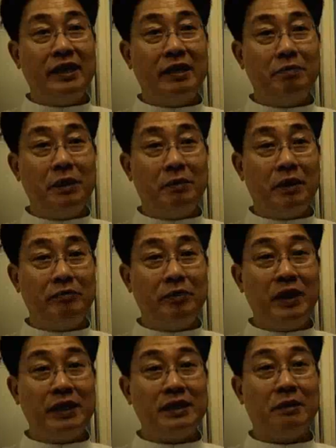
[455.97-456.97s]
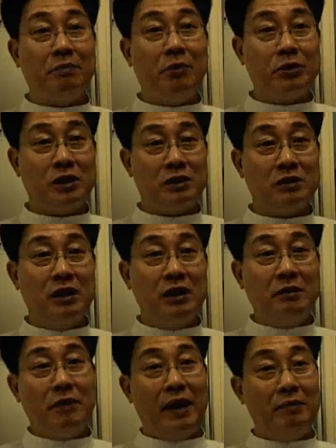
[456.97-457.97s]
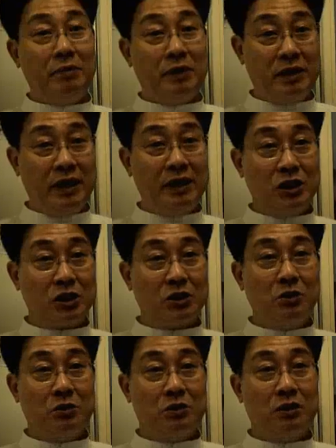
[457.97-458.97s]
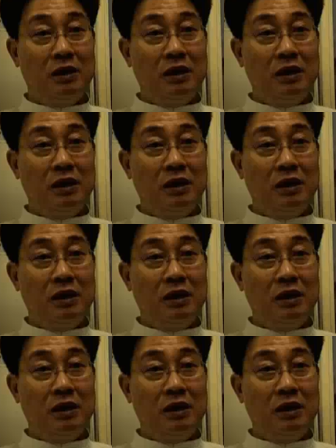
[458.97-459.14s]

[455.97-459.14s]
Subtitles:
the people of Penang supported by building the school.